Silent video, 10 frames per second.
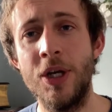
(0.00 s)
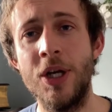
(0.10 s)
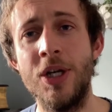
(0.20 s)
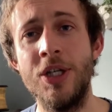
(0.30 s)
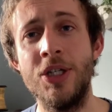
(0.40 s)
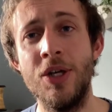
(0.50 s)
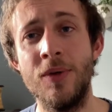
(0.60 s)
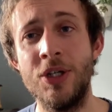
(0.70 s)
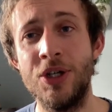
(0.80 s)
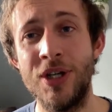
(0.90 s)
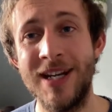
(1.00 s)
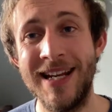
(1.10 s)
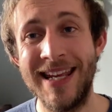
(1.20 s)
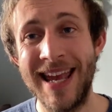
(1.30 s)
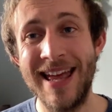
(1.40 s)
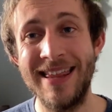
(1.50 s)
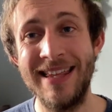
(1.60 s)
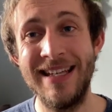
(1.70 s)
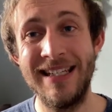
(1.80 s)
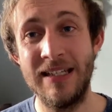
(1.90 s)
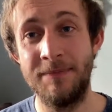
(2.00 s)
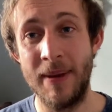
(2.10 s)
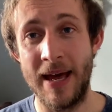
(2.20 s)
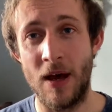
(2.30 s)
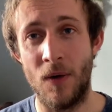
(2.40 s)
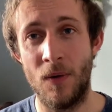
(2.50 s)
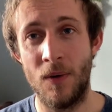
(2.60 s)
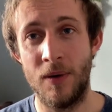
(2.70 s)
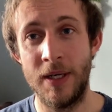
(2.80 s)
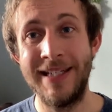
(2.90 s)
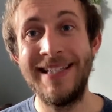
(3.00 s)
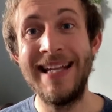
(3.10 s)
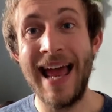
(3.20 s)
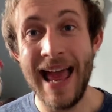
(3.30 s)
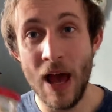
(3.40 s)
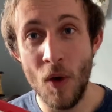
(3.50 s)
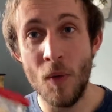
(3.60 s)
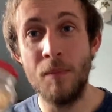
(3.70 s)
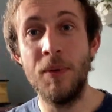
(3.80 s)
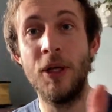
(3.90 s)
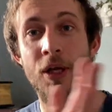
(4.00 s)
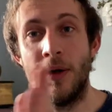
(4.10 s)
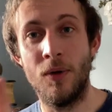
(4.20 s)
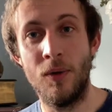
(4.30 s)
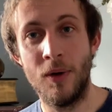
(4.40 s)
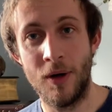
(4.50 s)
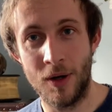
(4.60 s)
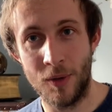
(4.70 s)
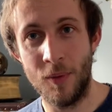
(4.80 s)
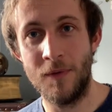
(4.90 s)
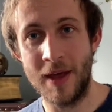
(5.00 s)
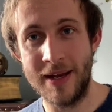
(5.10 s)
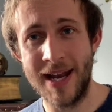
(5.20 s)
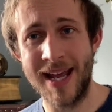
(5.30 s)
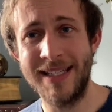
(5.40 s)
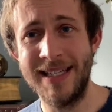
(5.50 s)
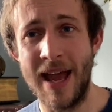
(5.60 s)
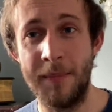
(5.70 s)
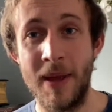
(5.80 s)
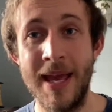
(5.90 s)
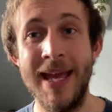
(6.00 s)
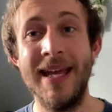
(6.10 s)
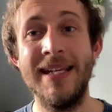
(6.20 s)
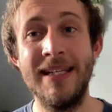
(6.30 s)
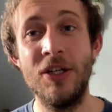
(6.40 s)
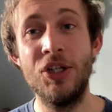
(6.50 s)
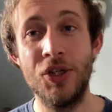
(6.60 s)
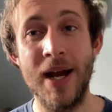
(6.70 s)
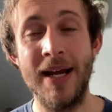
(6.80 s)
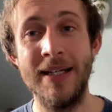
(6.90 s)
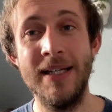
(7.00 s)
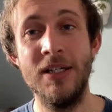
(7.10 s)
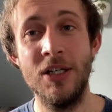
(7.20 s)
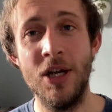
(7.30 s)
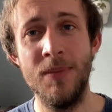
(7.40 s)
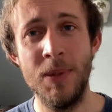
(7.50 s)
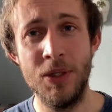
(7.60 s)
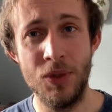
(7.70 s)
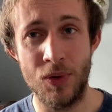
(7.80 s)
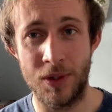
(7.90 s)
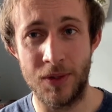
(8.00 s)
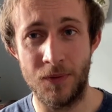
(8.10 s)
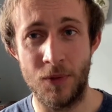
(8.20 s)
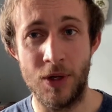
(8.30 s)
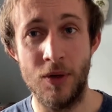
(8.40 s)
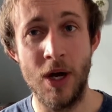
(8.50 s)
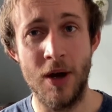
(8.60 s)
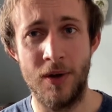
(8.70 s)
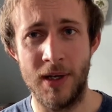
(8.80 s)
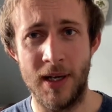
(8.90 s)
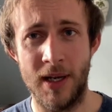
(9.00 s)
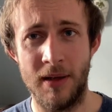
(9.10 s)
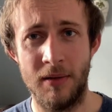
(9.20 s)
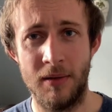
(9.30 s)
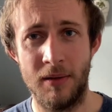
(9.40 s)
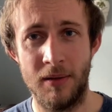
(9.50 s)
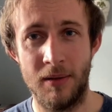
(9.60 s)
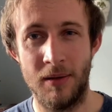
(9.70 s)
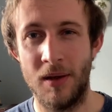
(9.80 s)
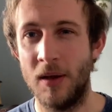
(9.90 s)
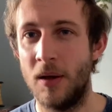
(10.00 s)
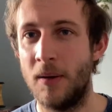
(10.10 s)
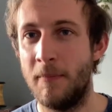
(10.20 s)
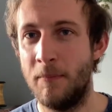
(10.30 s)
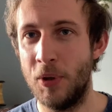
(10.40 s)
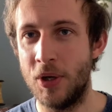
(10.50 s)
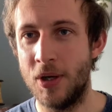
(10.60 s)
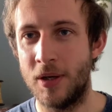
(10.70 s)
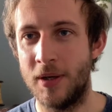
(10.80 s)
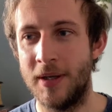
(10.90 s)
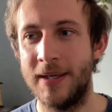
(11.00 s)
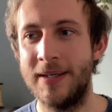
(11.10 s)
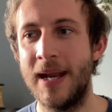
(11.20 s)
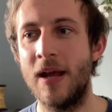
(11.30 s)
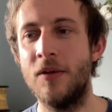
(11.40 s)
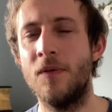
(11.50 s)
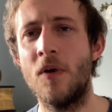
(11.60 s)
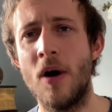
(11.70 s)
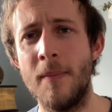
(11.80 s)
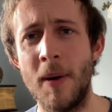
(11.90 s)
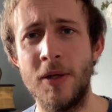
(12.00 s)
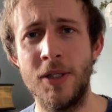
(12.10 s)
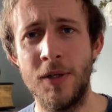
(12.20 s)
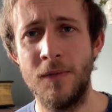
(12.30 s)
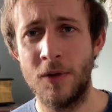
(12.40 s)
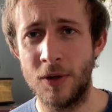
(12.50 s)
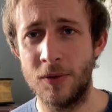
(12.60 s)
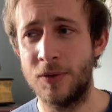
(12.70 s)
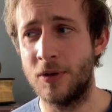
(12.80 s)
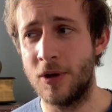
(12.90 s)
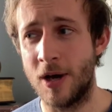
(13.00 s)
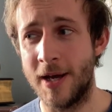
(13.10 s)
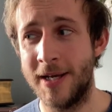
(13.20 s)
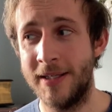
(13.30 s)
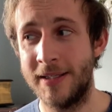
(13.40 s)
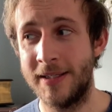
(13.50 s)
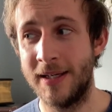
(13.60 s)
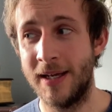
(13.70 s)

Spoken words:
you're going to do is you're going to get this spell to help you with that next step. It's attracted and opened doors for you currently. But now you've got a bunch of girls or guys